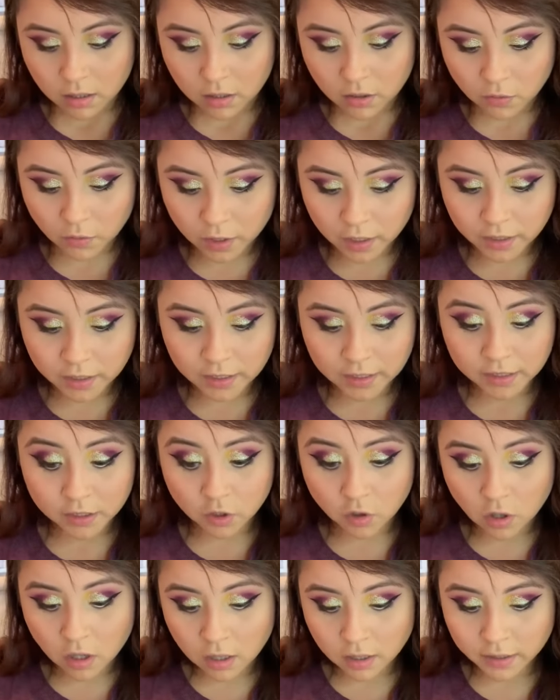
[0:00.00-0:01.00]
running and
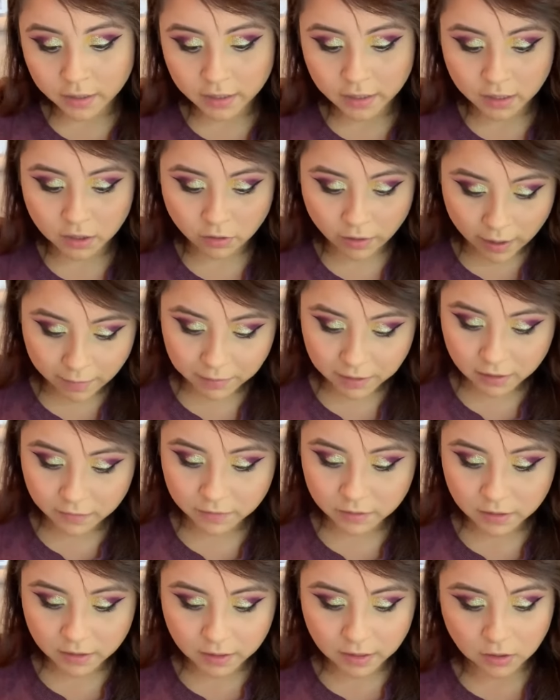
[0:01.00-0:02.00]
crawling and grabbing
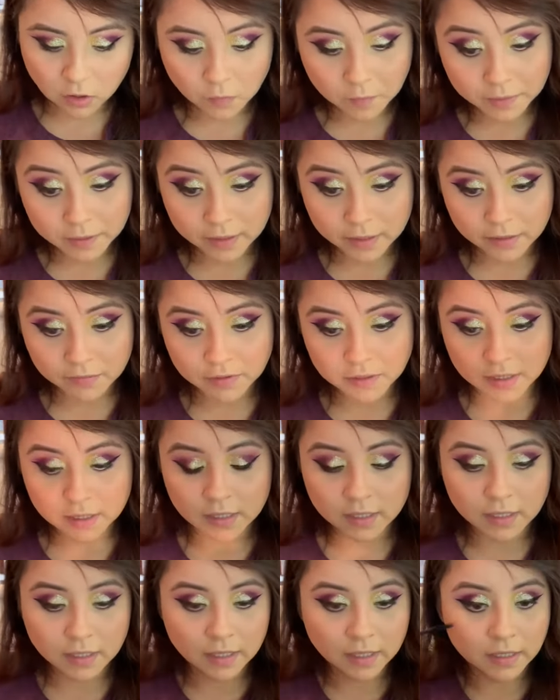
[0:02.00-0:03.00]
everything and opening
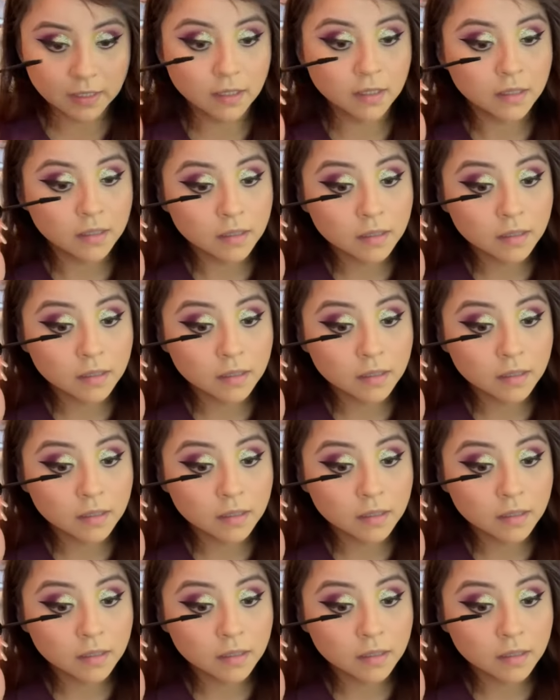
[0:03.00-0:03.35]
everything and